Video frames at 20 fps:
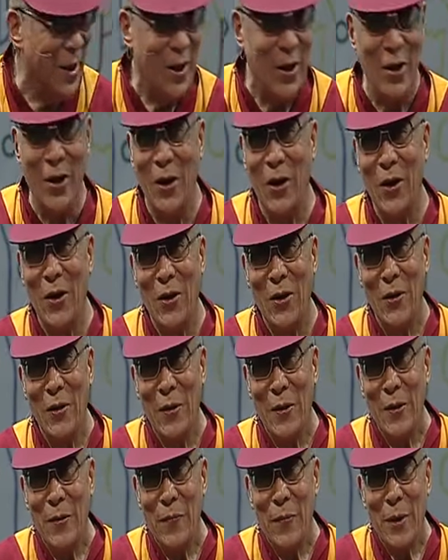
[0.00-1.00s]
Uh,
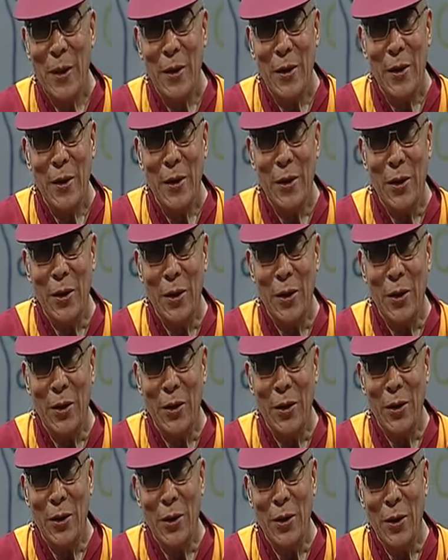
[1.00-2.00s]
uh,
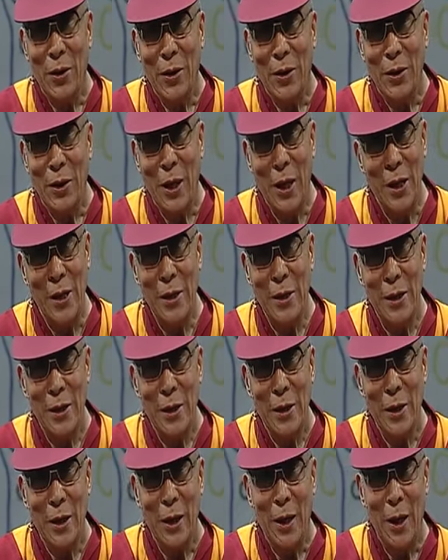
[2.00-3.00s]
then
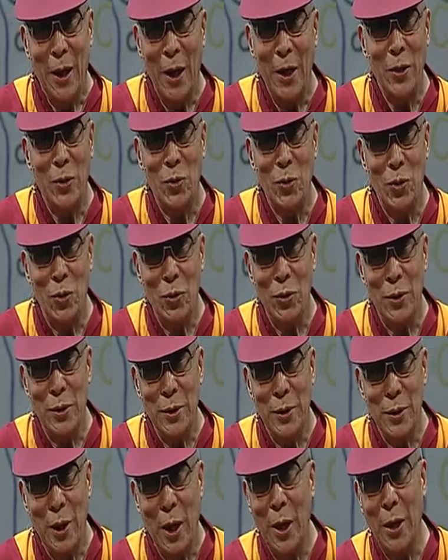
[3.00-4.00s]
I told,
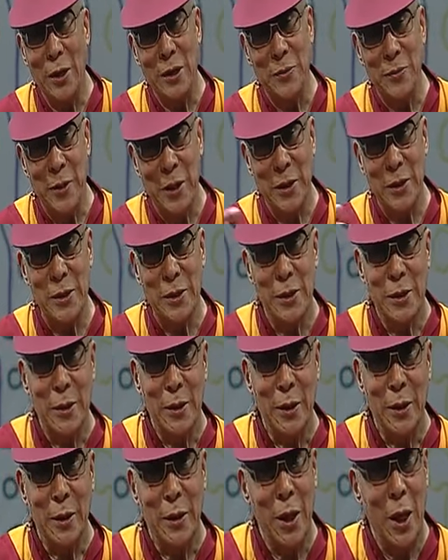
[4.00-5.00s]
I expressed,
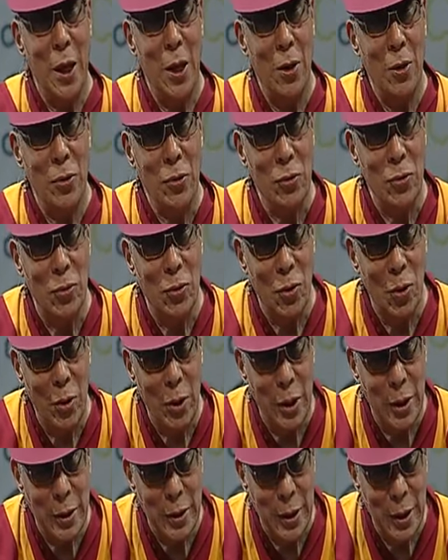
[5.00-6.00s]
now you
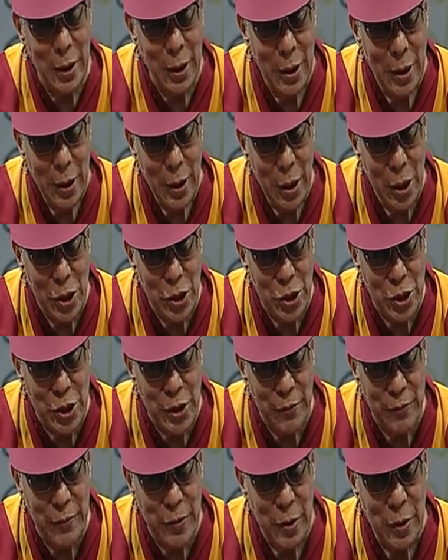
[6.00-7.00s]
already
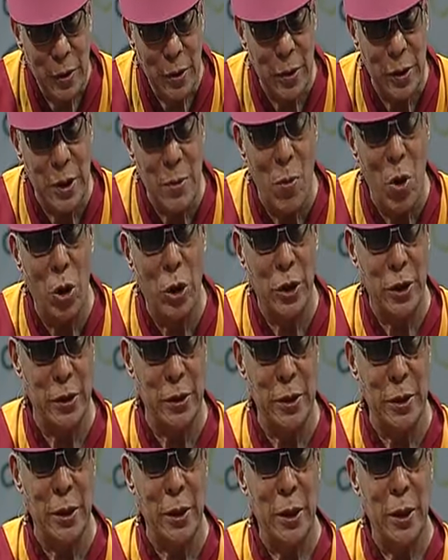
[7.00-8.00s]
achieved
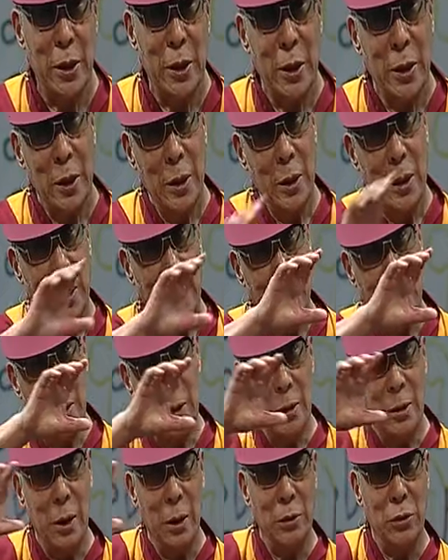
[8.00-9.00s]
democracy in
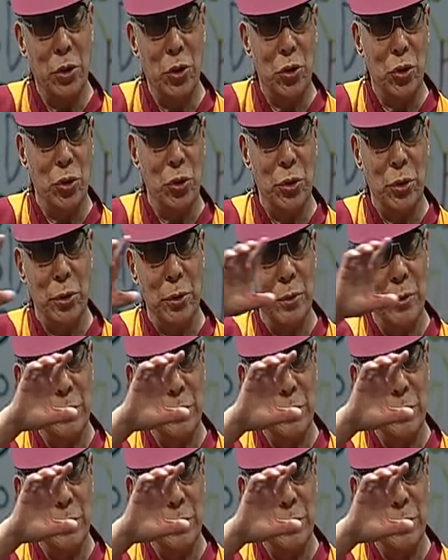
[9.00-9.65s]
constitution.